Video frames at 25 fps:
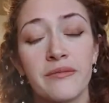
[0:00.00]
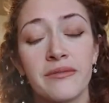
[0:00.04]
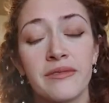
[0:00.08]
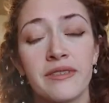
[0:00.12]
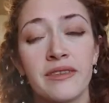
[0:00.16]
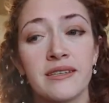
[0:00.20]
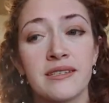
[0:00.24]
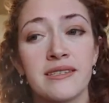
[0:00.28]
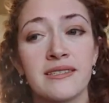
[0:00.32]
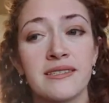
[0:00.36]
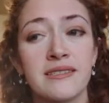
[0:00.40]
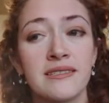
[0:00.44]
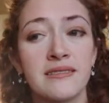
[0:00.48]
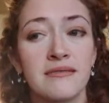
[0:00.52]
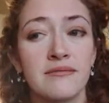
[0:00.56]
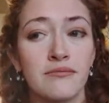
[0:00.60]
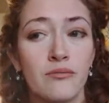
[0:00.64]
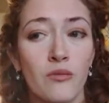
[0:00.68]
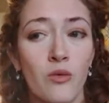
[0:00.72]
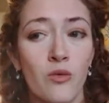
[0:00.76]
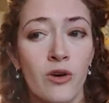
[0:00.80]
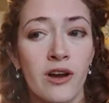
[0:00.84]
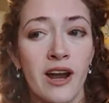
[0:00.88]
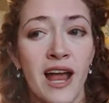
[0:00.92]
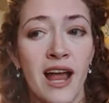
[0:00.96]
This
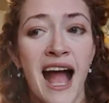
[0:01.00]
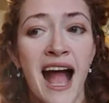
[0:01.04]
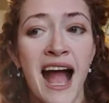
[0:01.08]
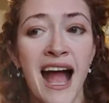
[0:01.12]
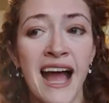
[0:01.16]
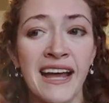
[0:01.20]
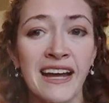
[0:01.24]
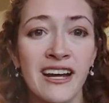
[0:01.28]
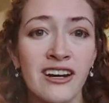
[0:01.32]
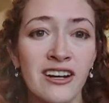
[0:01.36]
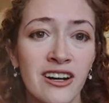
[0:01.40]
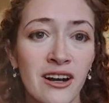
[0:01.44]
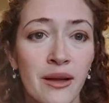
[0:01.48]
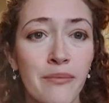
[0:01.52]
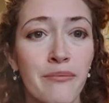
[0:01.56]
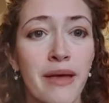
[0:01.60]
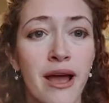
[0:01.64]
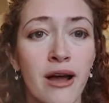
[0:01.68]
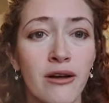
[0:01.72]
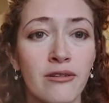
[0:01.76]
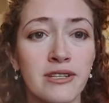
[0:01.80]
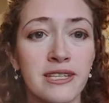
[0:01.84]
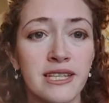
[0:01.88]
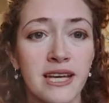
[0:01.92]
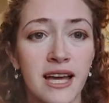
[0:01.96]
more higher
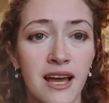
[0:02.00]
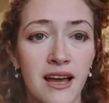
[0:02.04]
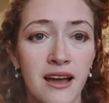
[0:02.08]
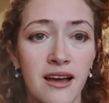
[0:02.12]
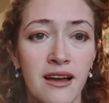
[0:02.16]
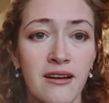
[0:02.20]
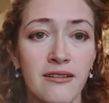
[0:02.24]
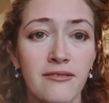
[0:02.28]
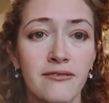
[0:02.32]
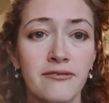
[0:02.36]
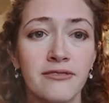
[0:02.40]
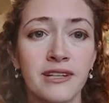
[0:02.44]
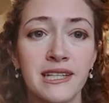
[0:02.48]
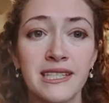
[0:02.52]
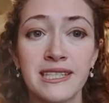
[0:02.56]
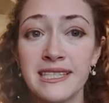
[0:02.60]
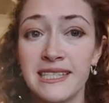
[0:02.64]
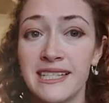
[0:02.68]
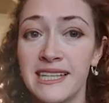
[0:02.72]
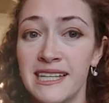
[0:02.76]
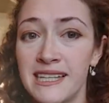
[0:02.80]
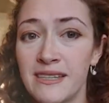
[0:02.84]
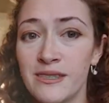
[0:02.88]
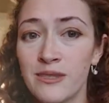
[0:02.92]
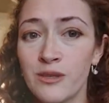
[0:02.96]
amount of
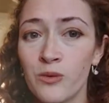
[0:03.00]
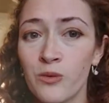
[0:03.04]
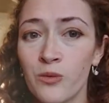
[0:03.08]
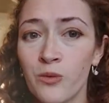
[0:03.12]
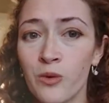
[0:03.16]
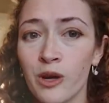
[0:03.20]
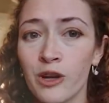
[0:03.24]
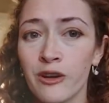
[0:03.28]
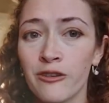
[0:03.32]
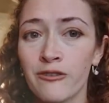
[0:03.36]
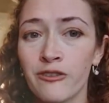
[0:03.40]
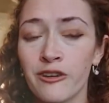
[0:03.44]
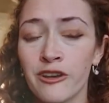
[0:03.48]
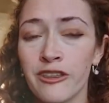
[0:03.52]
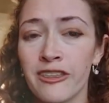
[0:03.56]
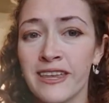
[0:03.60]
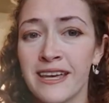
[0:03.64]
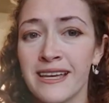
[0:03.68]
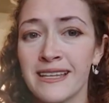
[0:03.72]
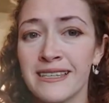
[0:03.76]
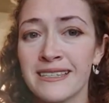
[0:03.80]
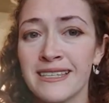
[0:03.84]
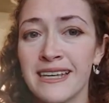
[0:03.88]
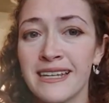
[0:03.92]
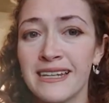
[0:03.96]
seeds were for
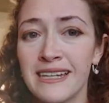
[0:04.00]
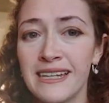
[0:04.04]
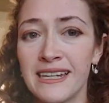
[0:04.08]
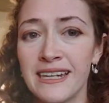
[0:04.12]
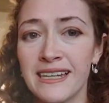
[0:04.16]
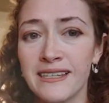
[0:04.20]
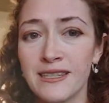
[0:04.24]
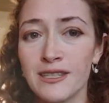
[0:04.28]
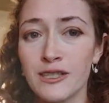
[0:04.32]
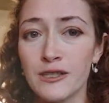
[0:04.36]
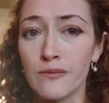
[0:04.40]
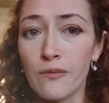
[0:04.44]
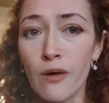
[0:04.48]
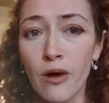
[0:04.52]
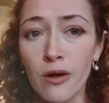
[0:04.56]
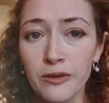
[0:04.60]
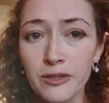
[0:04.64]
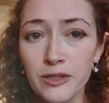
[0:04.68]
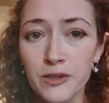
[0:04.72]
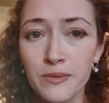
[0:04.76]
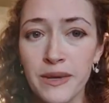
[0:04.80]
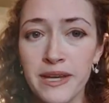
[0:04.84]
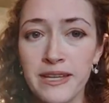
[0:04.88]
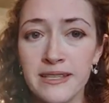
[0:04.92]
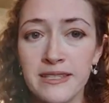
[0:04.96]
things that needed small
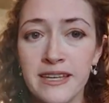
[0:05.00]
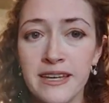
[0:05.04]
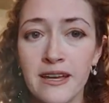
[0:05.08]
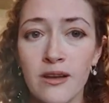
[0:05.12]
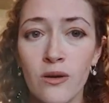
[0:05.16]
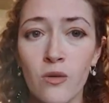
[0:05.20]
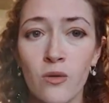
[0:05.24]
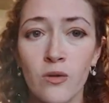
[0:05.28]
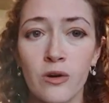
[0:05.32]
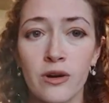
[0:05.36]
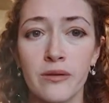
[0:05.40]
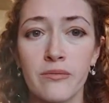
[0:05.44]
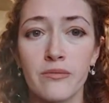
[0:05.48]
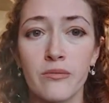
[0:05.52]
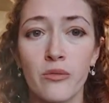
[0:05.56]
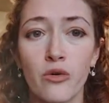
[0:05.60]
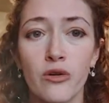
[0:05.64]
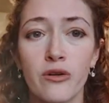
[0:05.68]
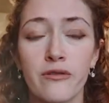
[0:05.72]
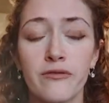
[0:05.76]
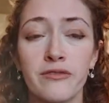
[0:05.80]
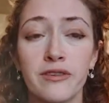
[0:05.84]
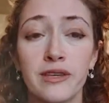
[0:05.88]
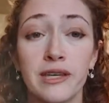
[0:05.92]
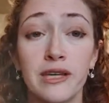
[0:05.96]
spacing or
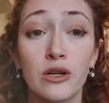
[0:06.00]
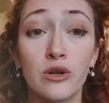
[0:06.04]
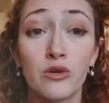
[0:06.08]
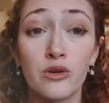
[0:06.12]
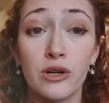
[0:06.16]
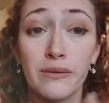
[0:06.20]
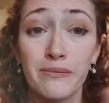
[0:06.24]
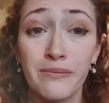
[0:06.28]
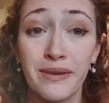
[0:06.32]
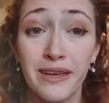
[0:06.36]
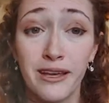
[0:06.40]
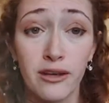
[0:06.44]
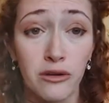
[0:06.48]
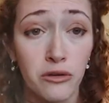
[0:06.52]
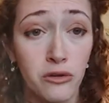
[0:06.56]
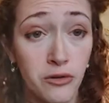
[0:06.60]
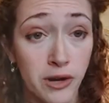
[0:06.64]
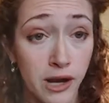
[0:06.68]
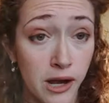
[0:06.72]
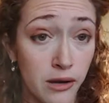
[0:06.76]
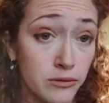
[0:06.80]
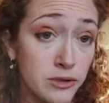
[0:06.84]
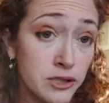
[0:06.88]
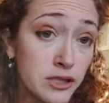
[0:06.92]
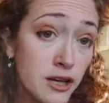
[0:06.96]
more of the creeping
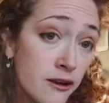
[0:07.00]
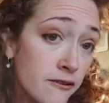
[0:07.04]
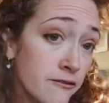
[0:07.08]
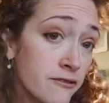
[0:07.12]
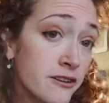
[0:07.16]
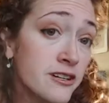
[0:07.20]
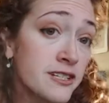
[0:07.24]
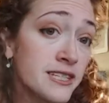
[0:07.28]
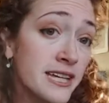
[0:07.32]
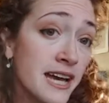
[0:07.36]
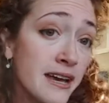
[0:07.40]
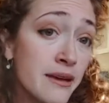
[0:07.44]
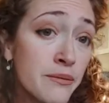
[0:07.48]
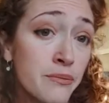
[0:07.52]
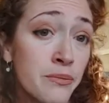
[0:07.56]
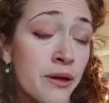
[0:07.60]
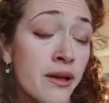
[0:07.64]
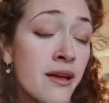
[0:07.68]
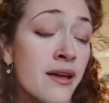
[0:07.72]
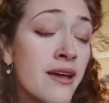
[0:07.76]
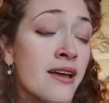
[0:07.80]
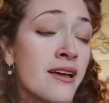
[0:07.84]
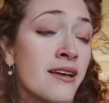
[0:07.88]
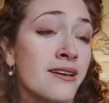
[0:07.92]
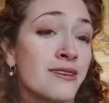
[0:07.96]
ground cover type.
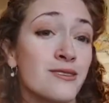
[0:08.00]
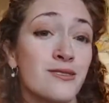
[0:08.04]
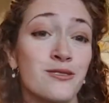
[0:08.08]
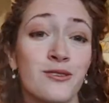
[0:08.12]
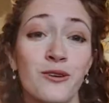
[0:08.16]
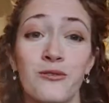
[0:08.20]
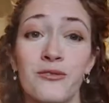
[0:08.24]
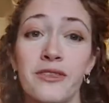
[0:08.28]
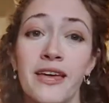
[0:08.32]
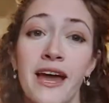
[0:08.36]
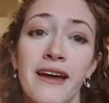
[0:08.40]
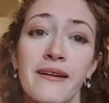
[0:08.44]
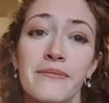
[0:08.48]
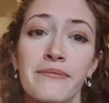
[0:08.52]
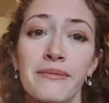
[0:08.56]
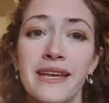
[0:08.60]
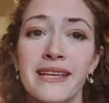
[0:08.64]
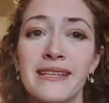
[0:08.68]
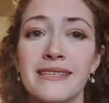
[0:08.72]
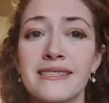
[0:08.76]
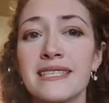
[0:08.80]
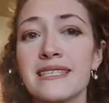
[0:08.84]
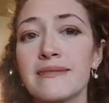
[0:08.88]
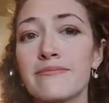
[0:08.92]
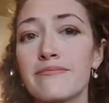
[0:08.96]
So that
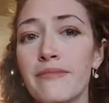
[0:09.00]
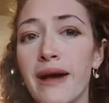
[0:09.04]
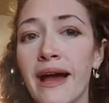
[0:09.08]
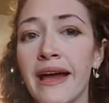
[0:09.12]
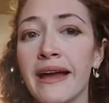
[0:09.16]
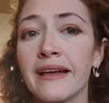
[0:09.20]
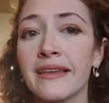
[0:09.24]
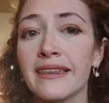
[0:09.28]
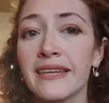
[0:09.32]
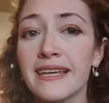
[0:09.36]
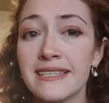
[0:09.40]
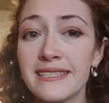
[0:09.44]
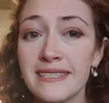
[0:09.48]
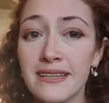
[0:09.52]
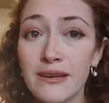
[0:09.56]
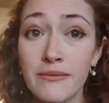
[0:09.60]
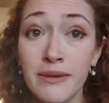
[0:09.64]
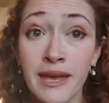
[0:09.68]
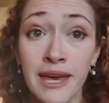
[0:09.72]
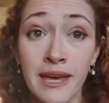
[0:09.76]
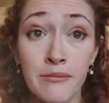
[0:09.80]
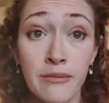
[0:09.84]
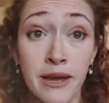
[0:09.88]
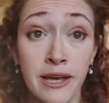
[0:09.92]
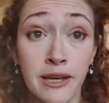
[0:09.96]
means my
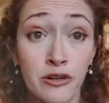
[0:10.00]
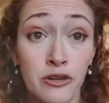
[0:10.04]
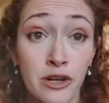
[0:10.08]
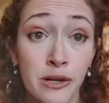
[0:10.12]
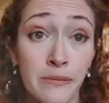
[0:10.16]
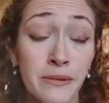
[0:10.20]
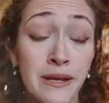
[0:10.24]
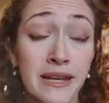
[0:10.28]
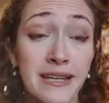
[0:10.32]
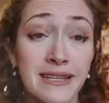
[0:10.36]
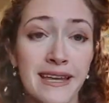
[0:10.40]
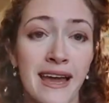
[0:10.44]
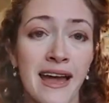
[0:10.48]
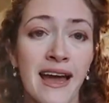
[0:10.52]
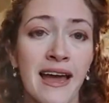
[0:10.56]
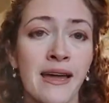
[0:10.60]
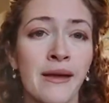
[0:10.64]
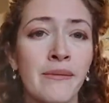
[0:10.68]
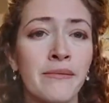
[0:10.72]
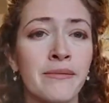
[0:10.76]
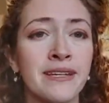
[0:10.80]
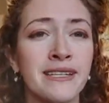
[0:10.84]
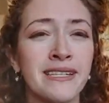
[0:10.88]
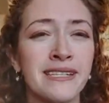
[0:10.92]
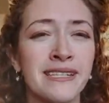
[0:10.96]
Alyssum and my creeping
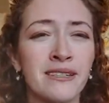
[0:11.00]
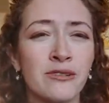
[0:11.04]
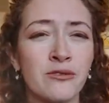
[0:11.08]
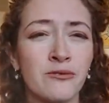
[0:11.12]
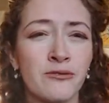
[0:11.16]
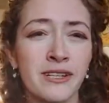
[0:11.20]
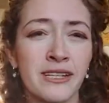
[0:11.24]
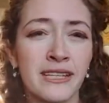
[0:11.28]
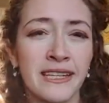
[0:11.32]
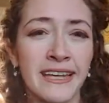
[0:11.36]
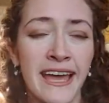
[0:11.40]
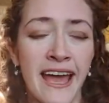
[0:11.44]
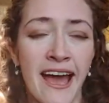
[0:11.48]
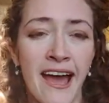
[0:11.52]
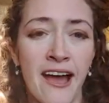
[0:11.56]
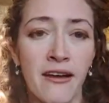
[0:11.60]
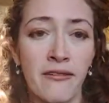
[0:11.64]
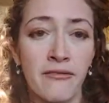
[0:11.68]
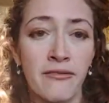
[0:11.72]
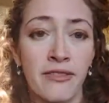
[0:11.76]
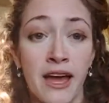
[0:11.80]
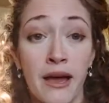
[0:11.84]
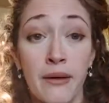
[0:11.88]
thyme didn't really have